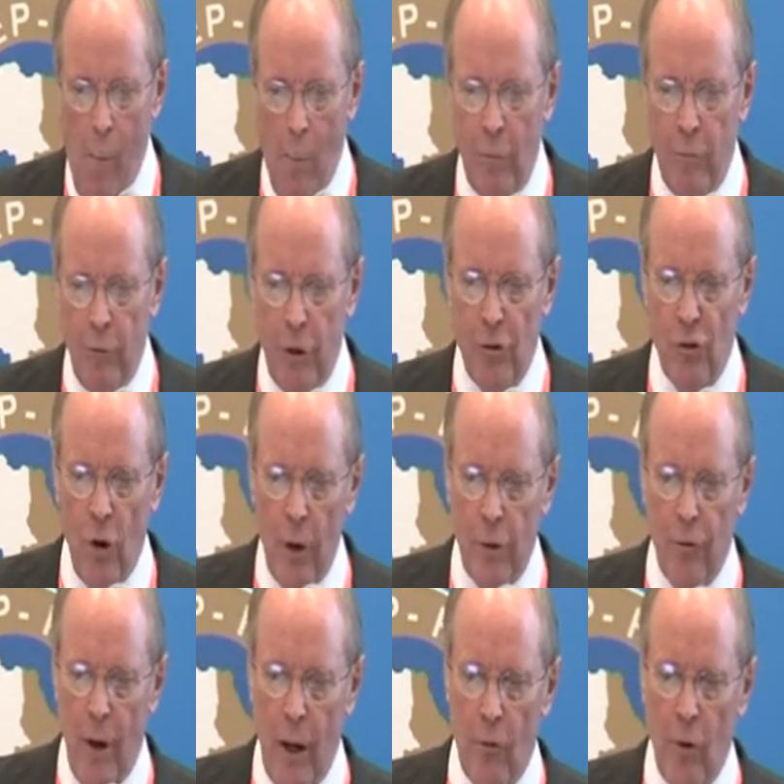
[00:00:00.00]
Footage
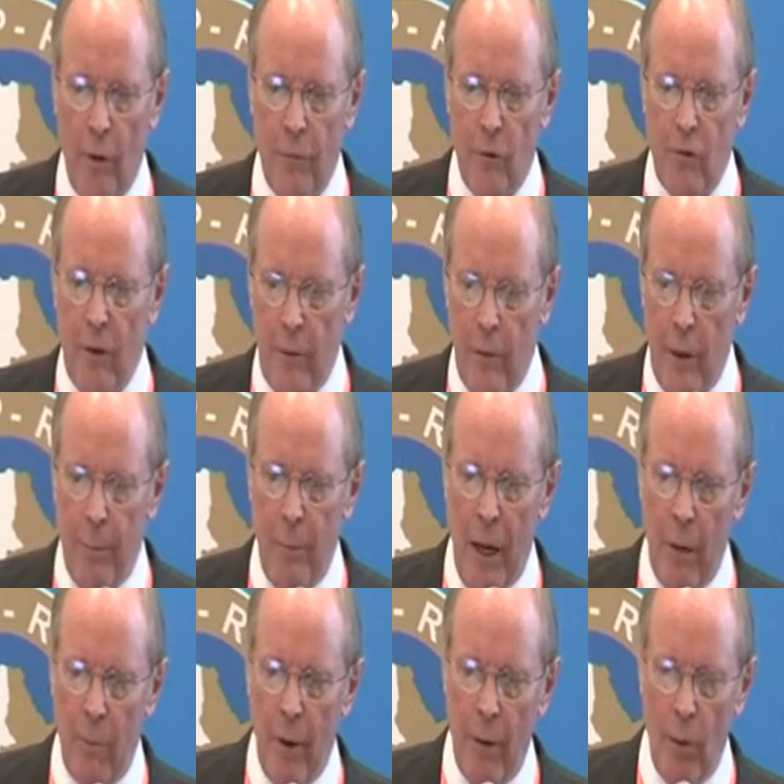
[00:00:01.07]
contracts, obviously, they're
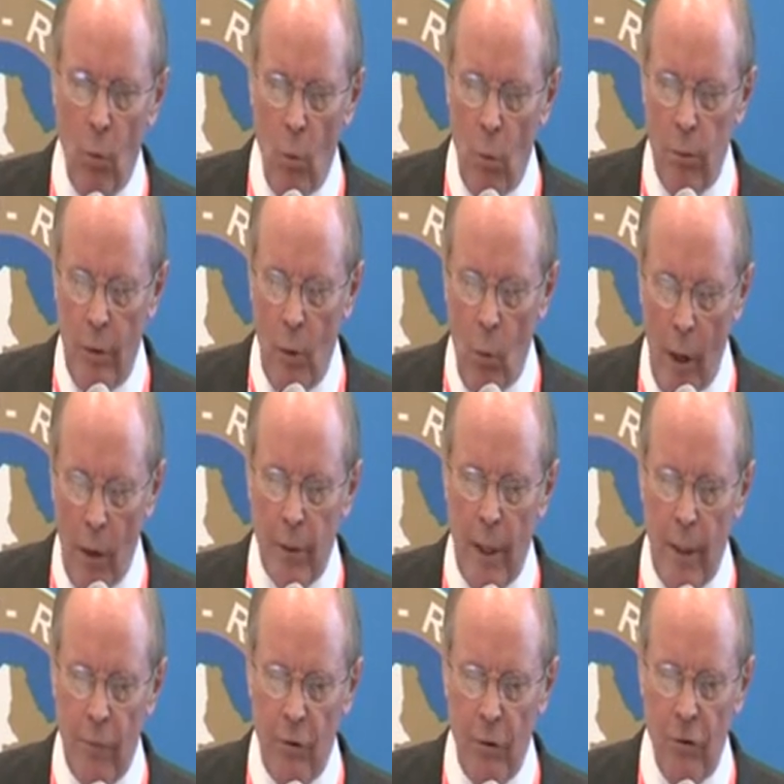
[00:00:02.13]
paid by the well
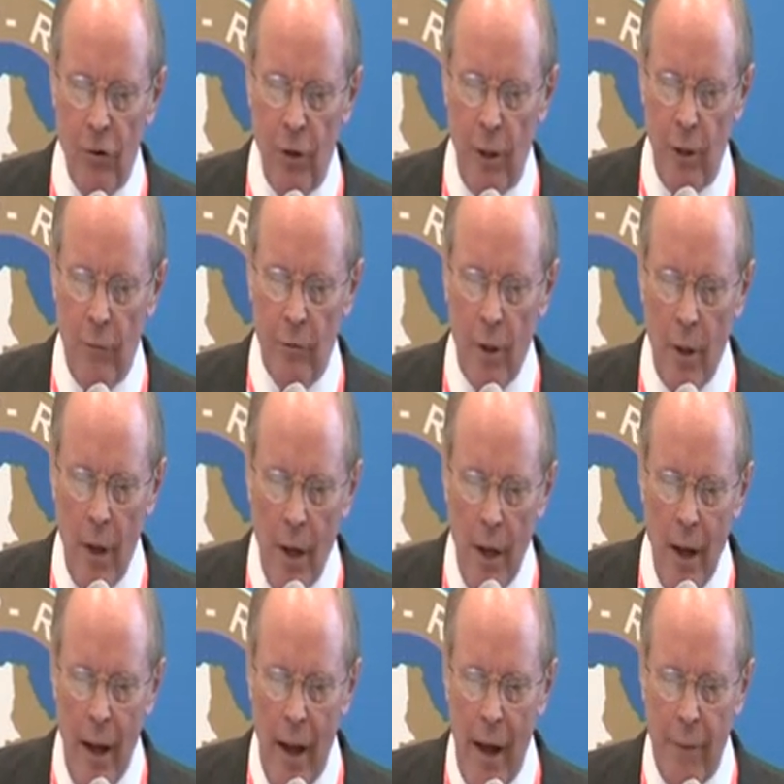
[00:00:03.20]
depths achieved.
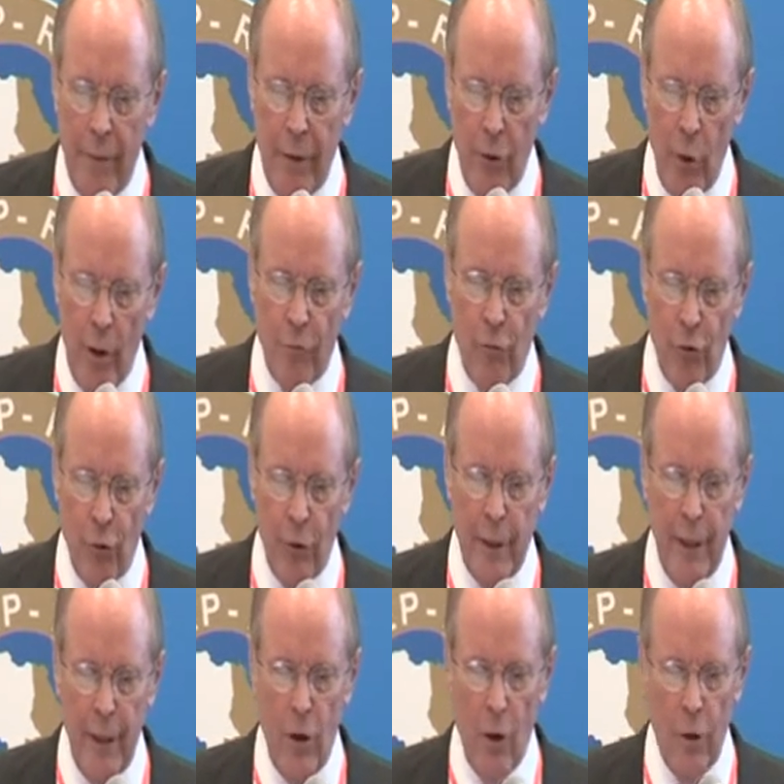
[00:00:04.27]
And then you have
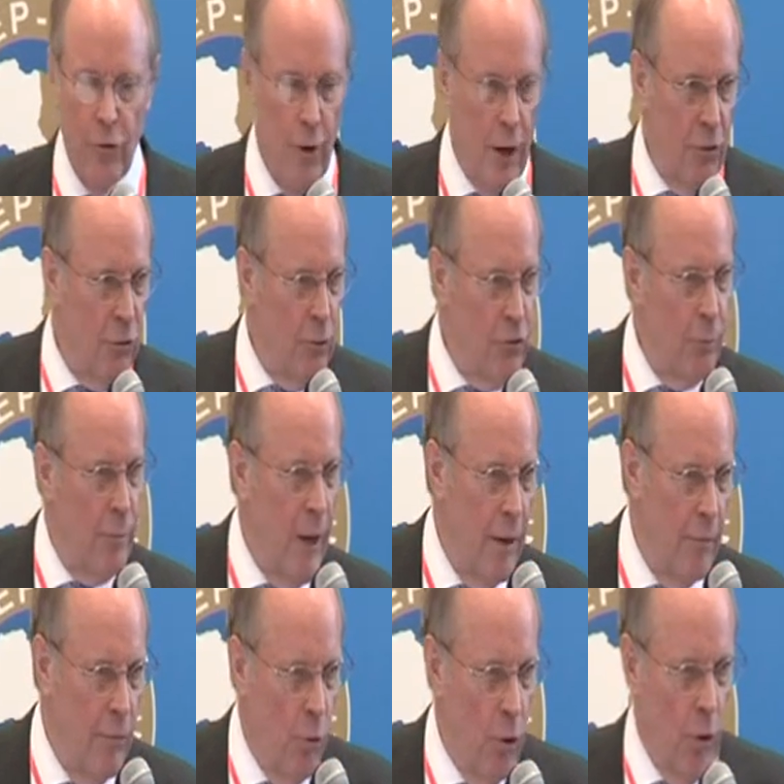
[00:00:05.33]
turnkey contracts, which are
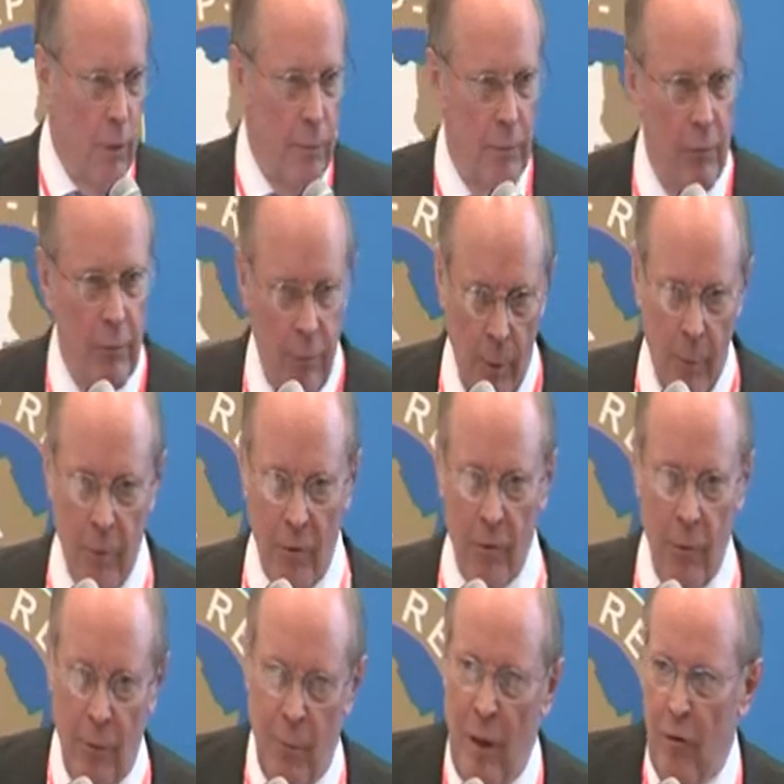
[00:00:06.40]
paid for,
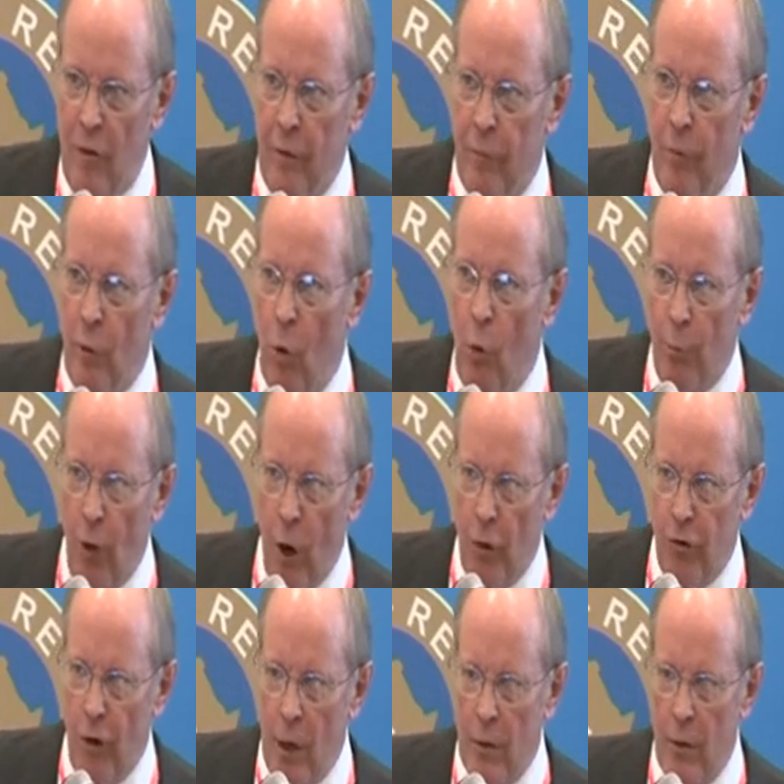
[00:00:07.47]
it's basically for the whole
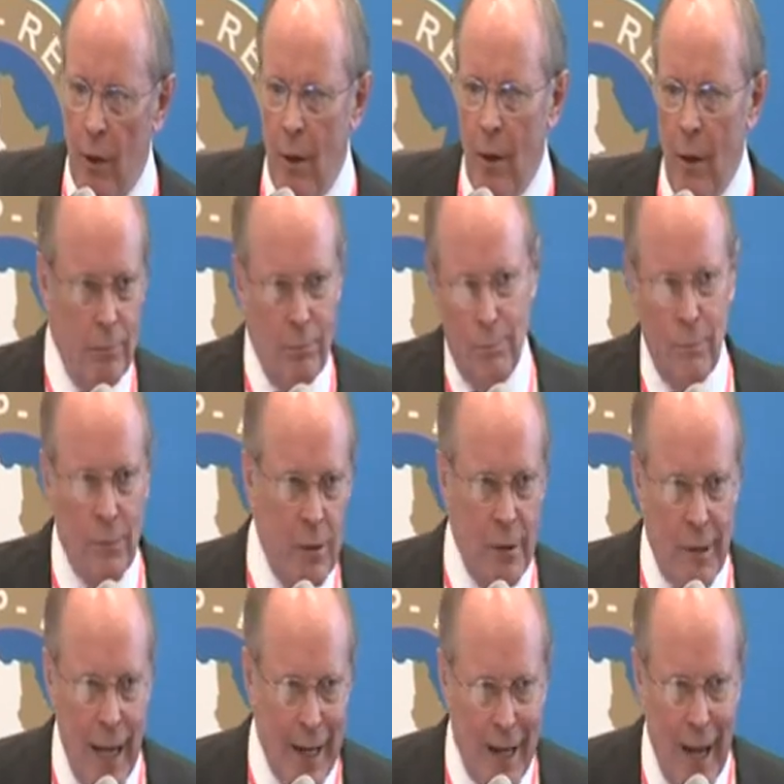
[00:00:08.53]
project. In
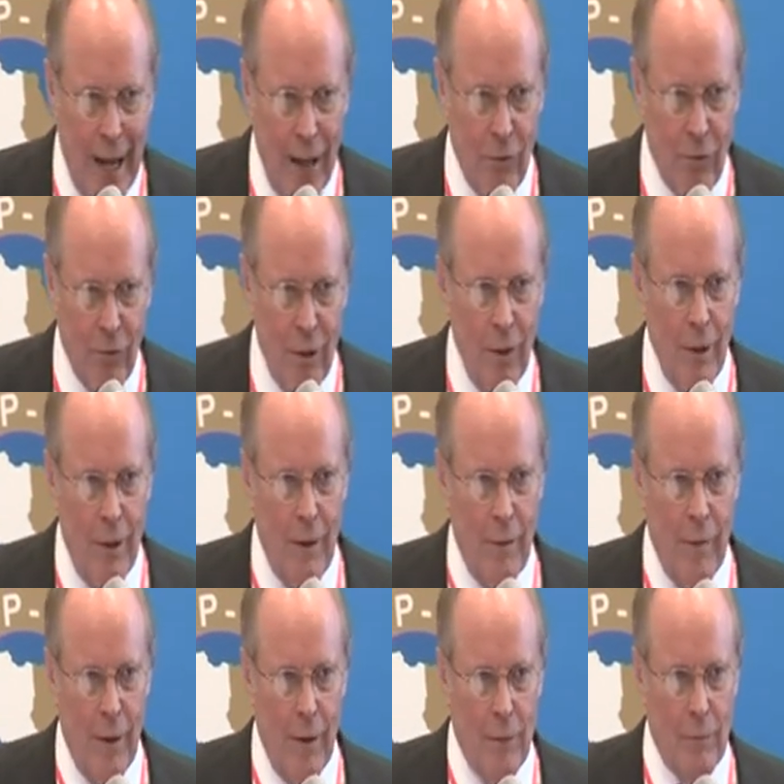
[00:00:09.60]
10 days,
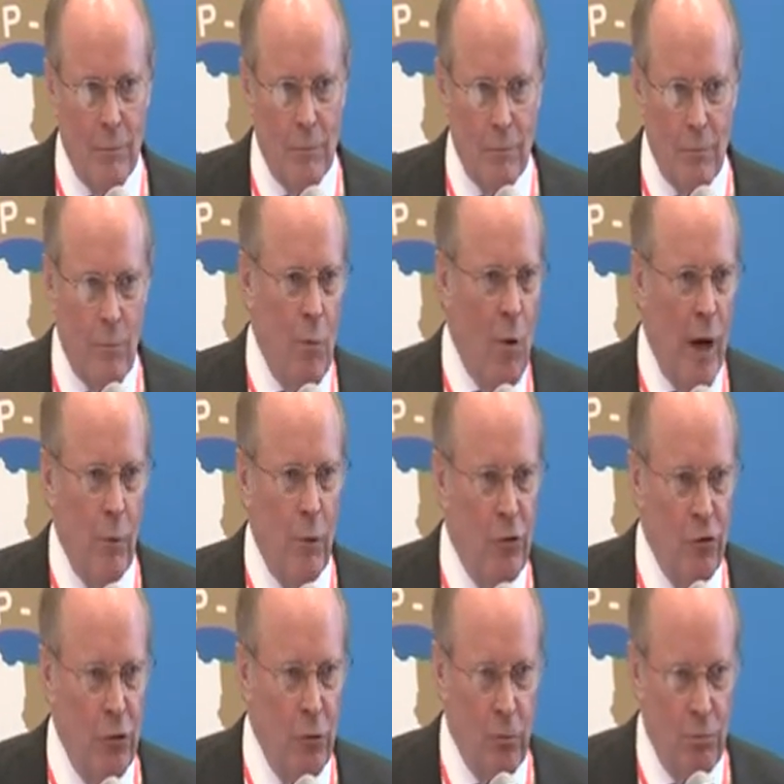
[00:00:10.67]
then why would
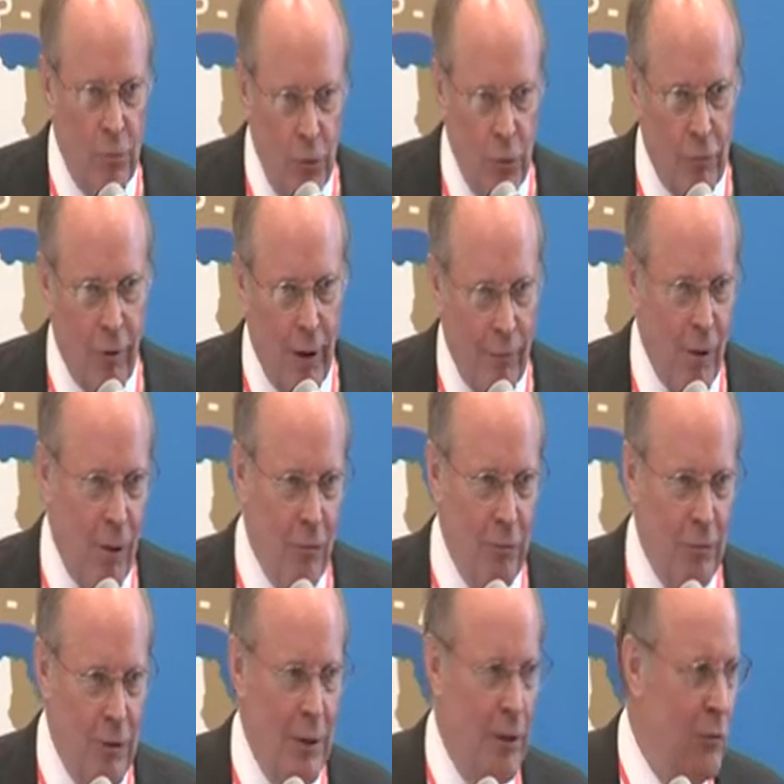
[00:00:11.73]
you do 5,000
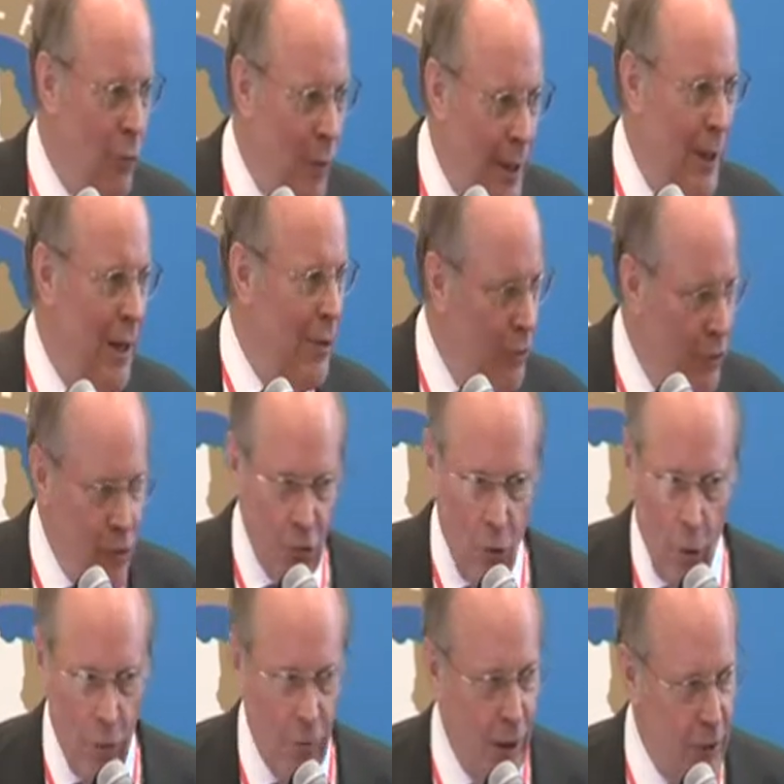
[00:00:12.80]
feet in 20 days? You just
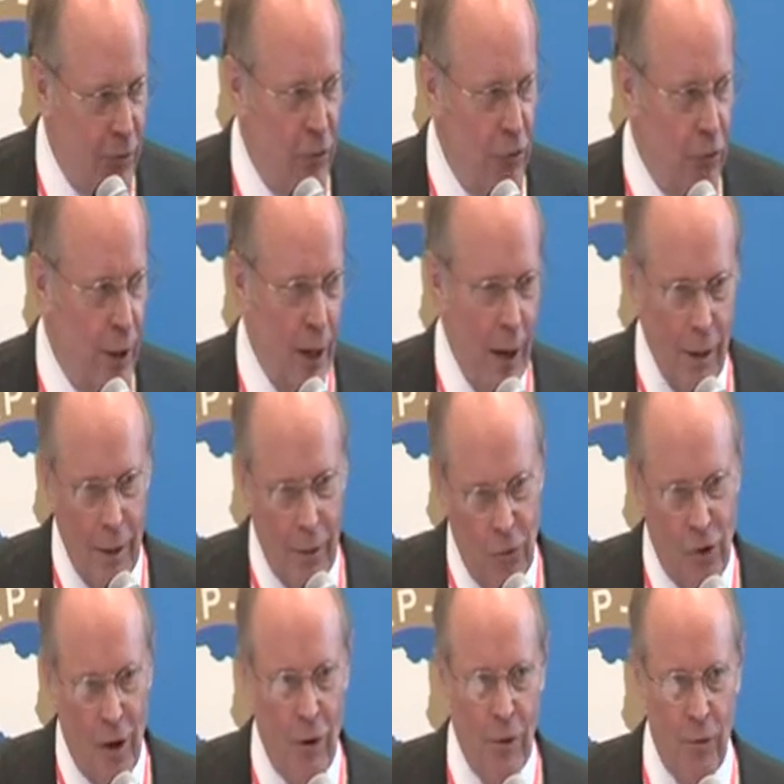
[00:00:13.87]
go as fast as you can. And
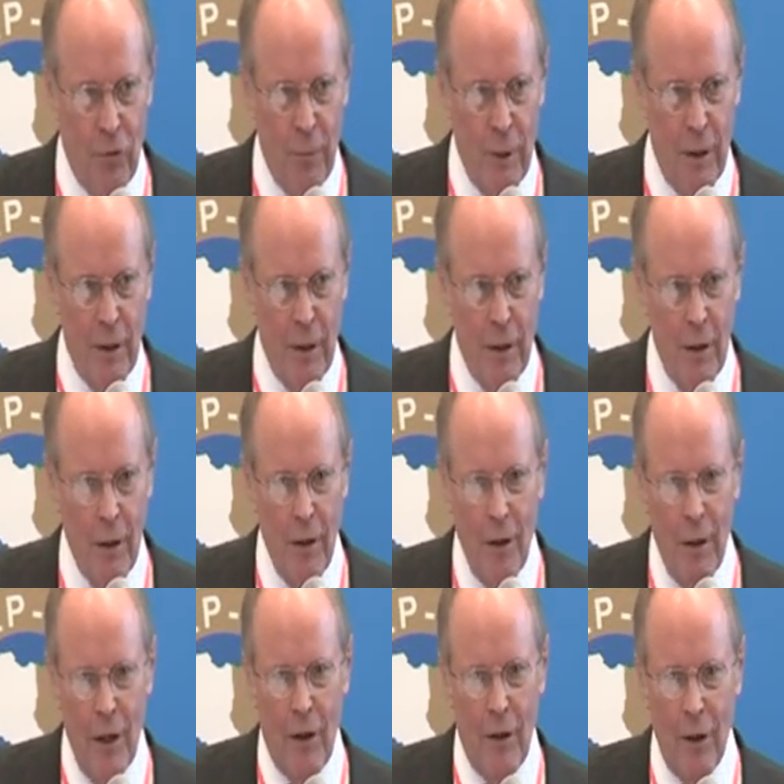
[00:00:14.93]
generally speaking,
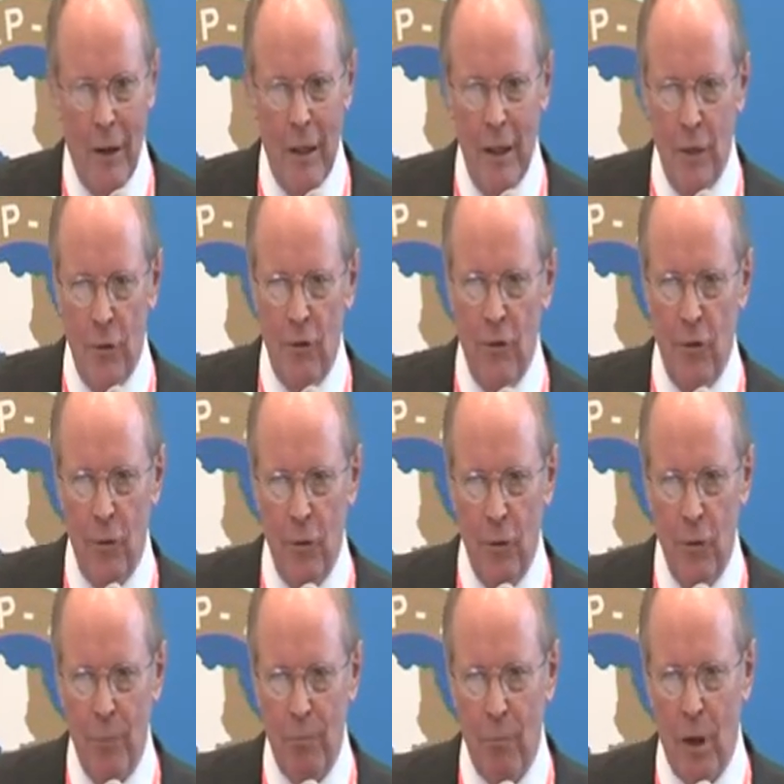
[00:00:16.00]
it could lead
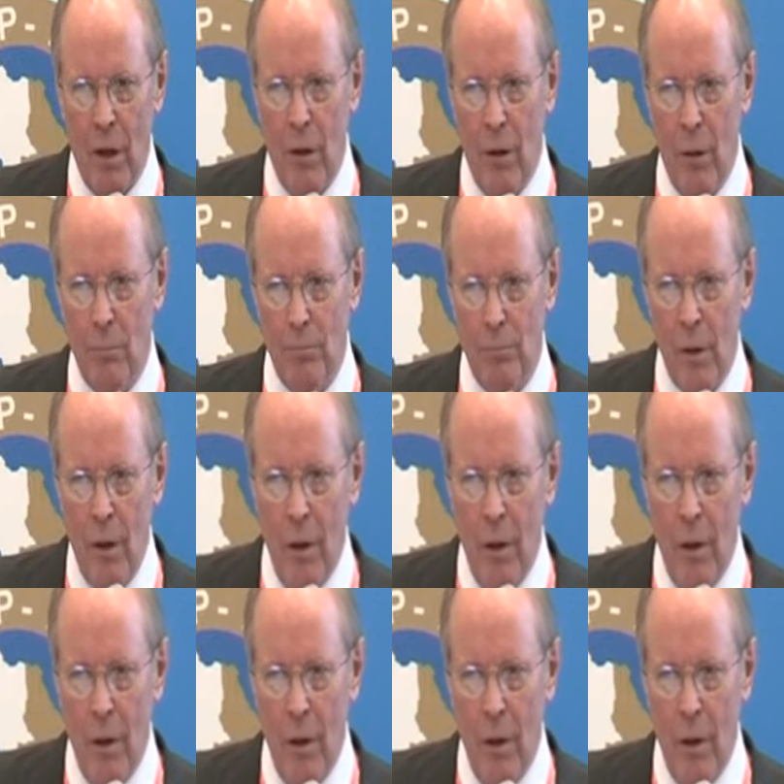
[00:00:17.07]
to